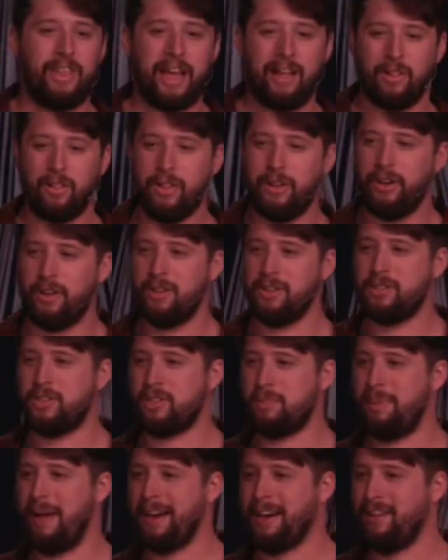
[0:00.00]
little
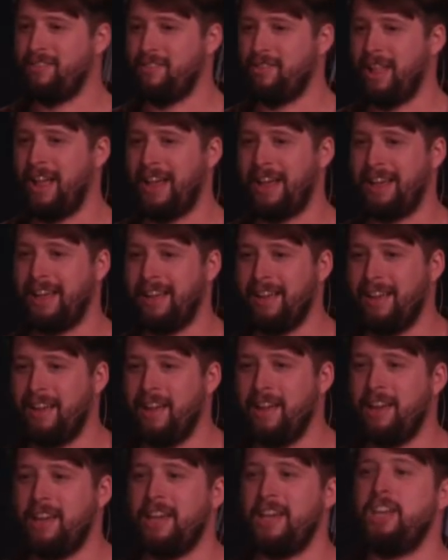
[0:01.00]
speck of light
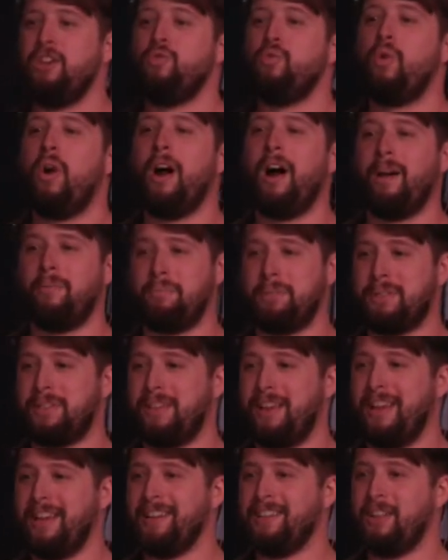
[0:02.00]
erupts
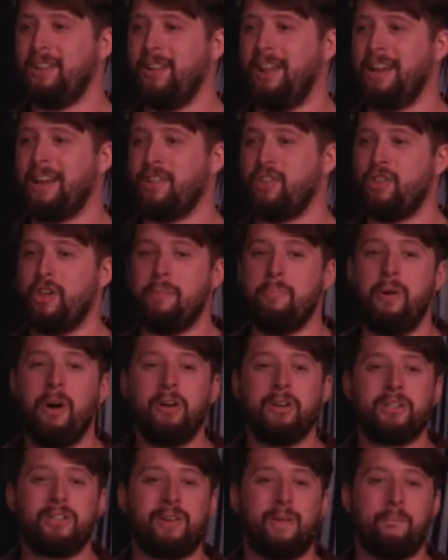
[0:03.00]
into the
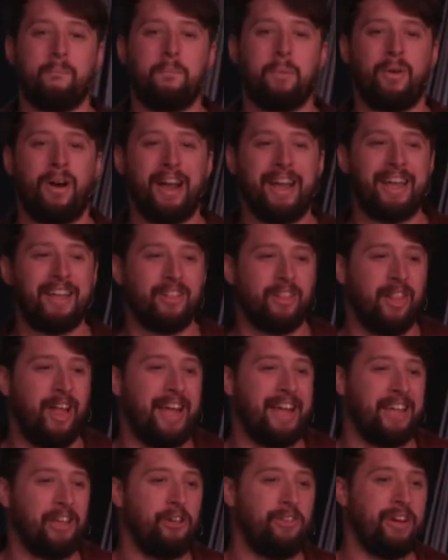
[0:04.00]
most bright light
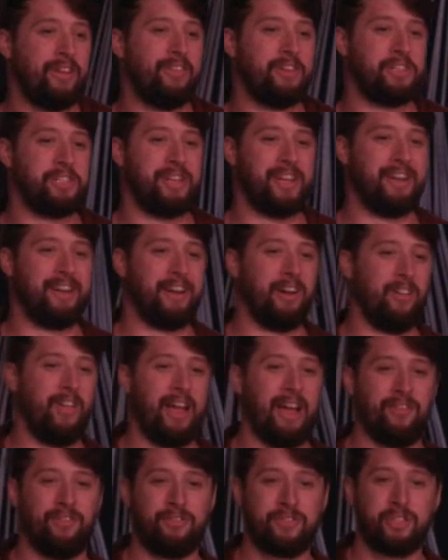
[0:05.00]
you've ever seen in your
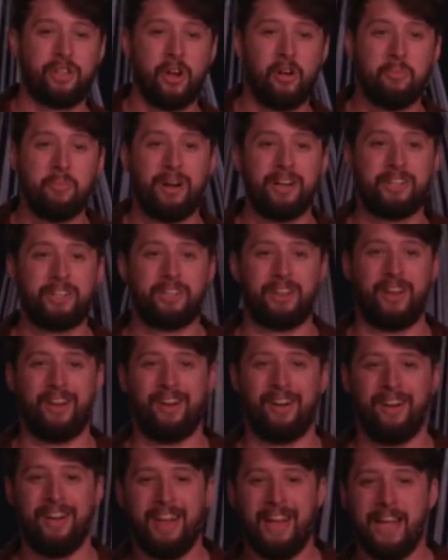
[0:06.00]
life. So much
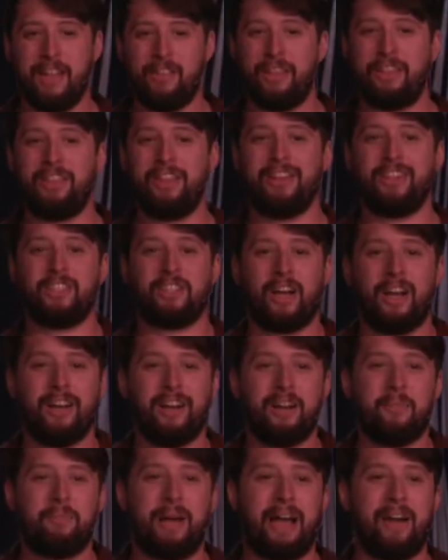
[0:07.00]
so that the entire
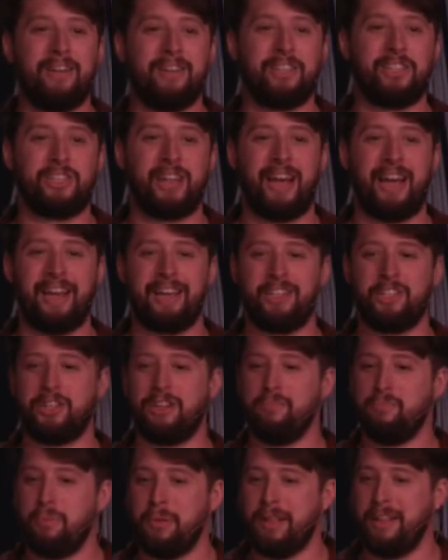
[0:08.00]
mountainside is
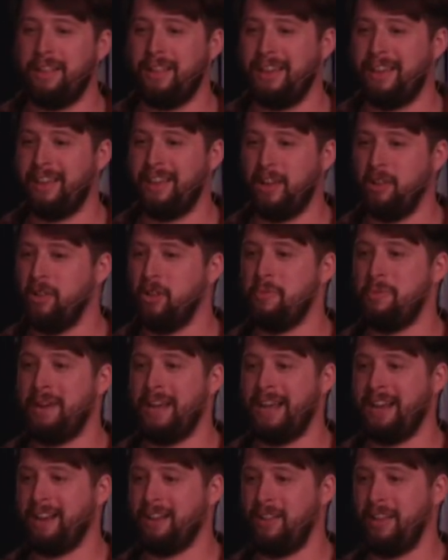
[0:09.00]
completely
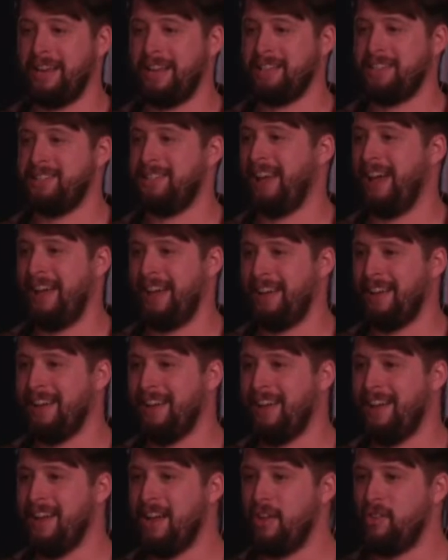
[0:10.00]
illuminated like it's day.
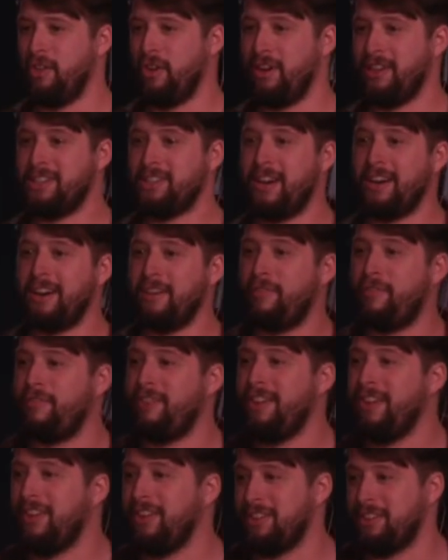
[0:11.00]
The entire
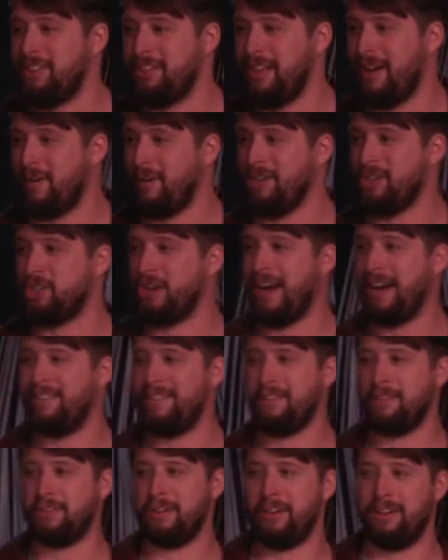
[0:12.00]
fields that we're driving
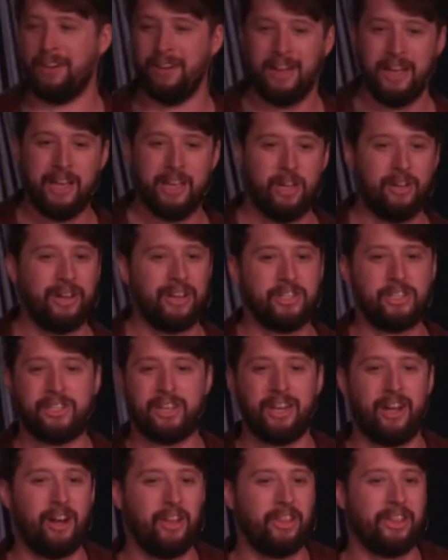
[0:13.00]
through, you can see
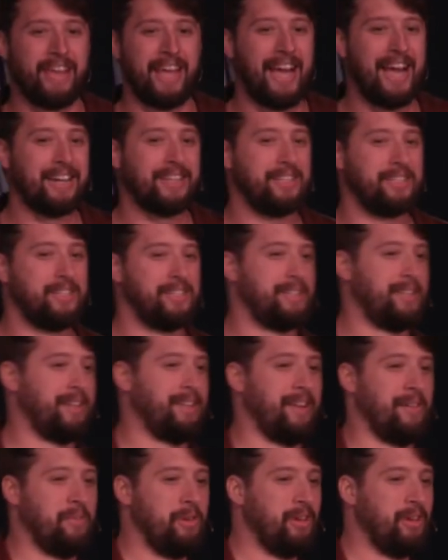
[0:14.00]
all the cactuses in them. You